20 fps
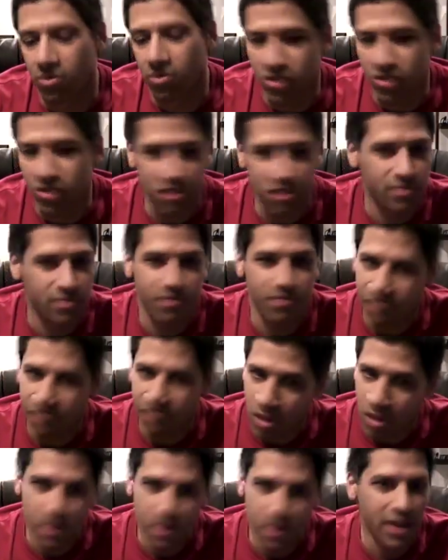just
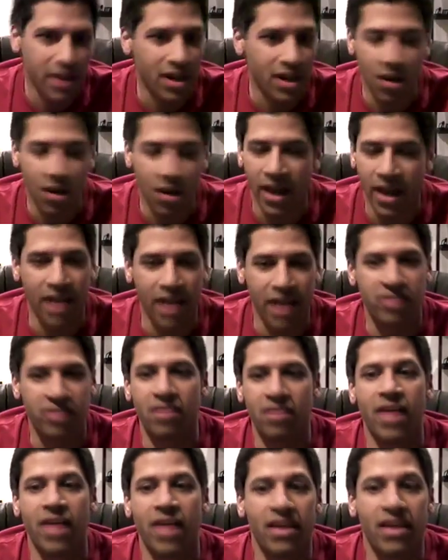filming and all that kind of
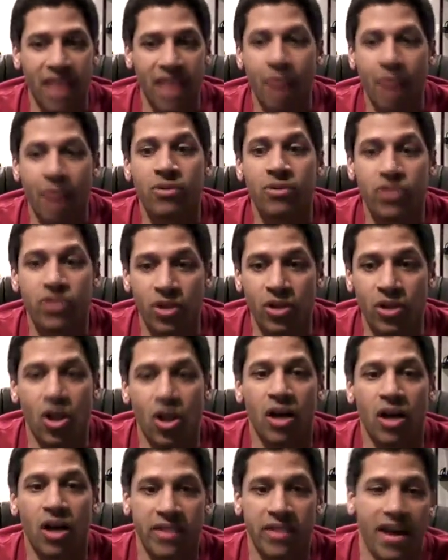stuff. That one took a
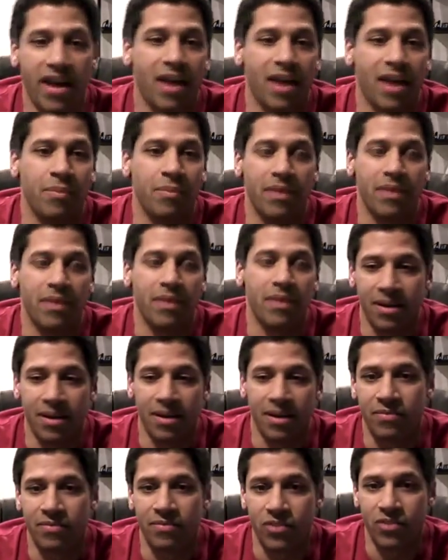long time,
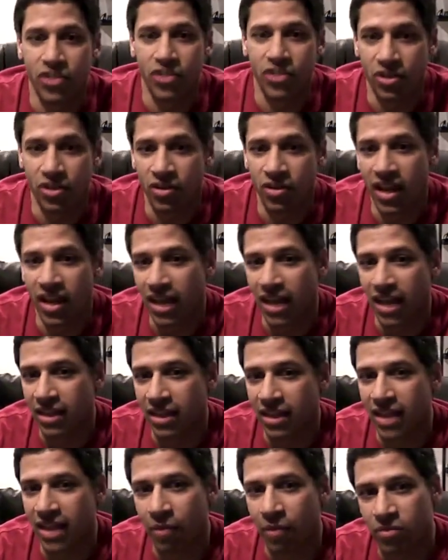for sure. And I
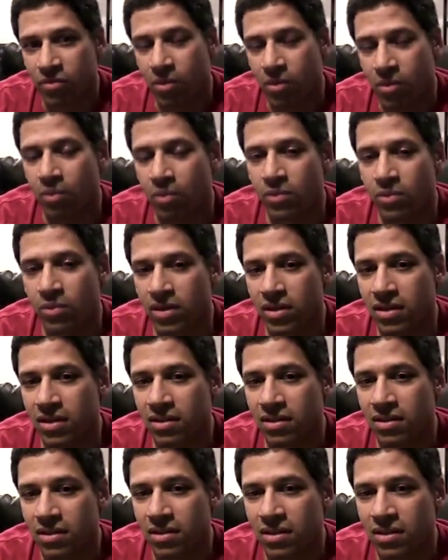think that's probably